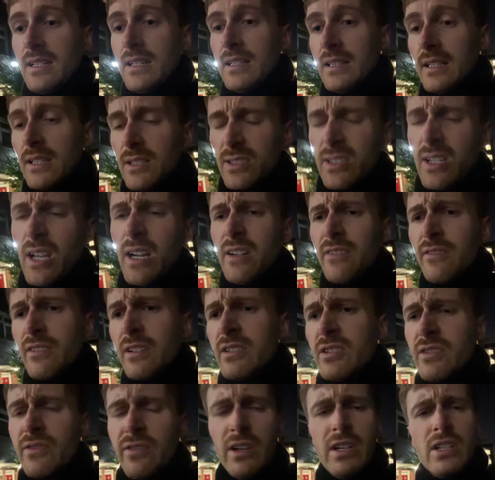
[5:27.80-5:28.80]
There's kind of,
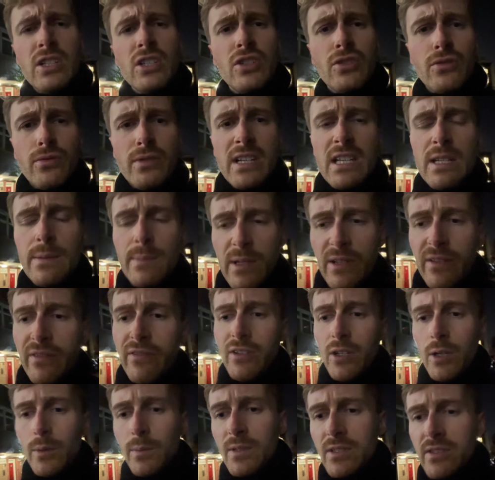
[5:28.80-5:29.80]
it's a very dreamy
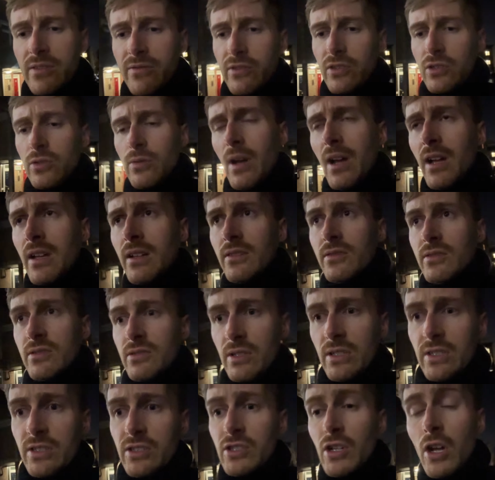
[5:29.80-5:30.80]
film.
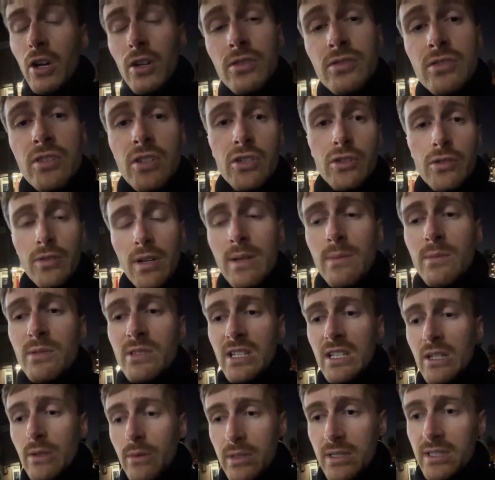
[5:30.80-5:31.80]
There's tons of dream
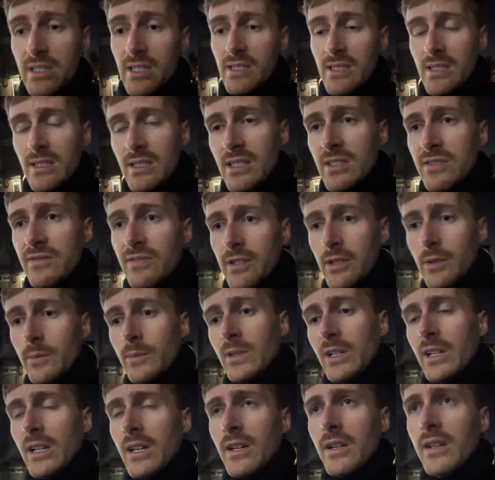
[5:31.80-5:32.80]
sequences in this film
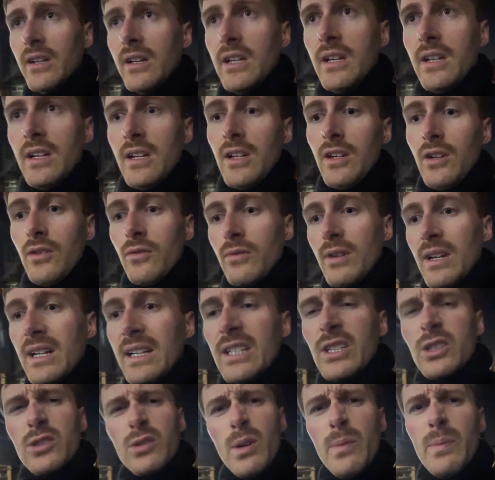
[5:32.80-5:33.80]
that are
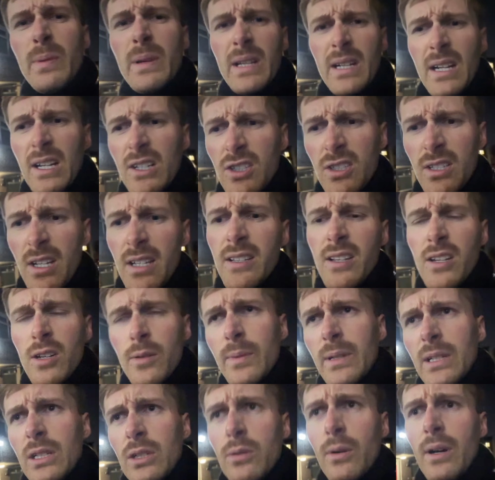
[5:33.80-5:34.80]
really trippy and actually ended up
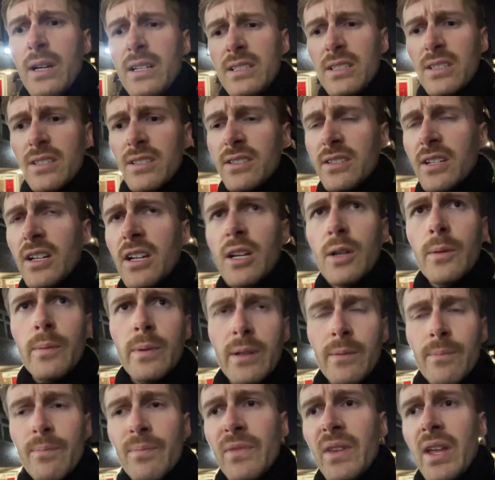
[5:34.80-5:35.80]
being quite
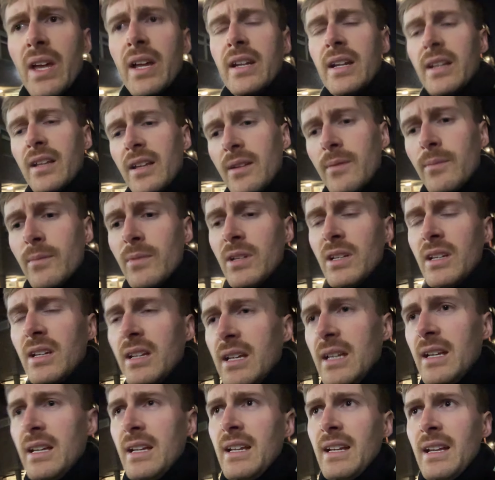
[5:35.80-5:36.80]
disturbing. And
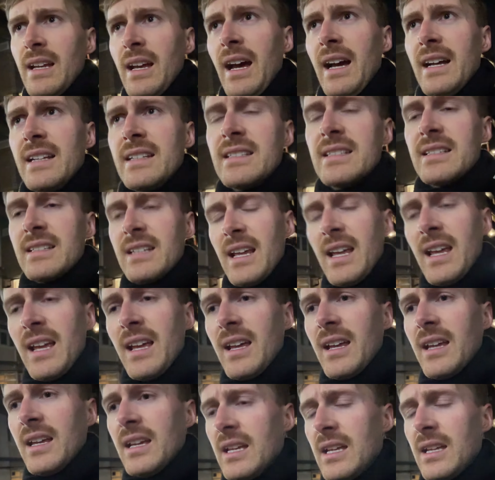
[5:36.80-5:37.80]
I'd
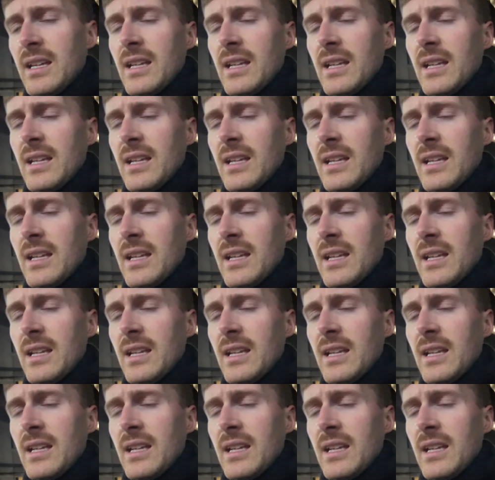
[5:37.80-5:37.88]
say,